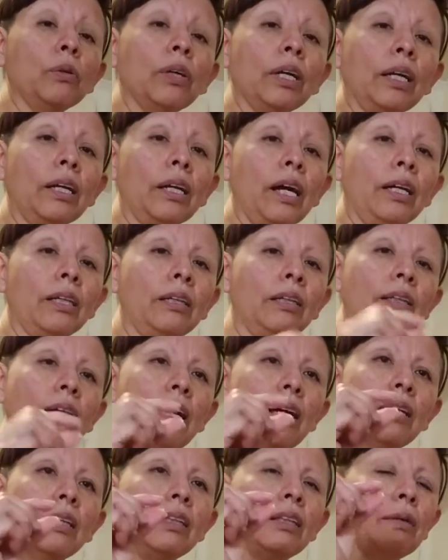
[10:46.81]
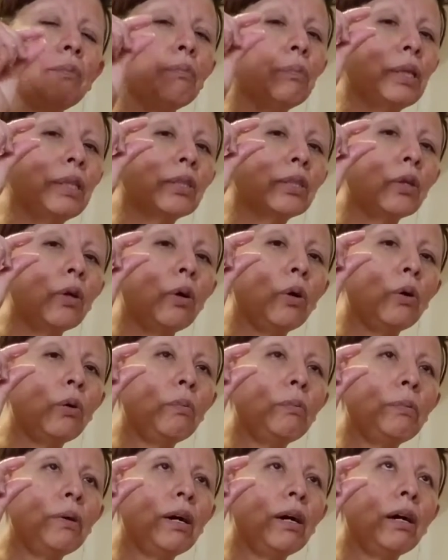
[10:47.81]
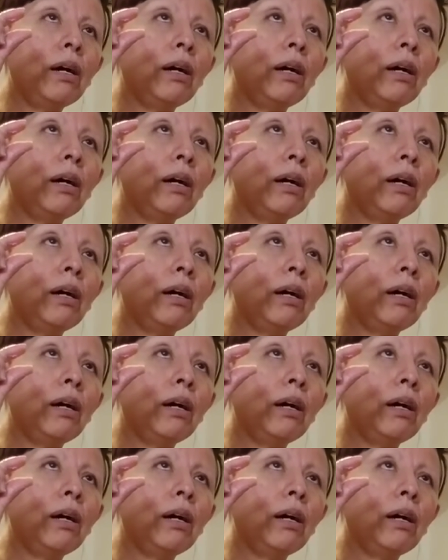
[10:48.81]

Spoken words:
You can add it a little piece of